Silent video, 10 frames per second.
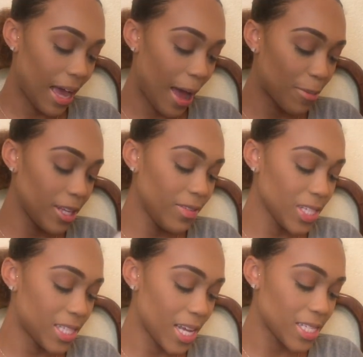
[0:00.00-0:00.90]
I believe
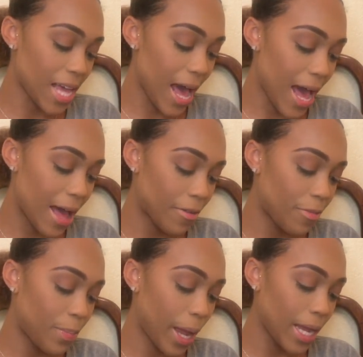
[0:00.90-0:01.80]
it says
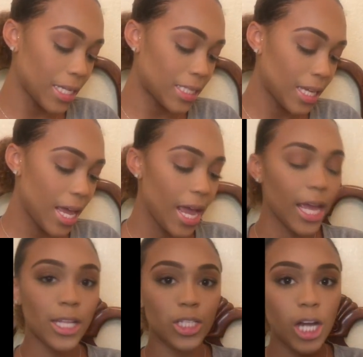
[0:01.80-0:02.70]
Half Baked and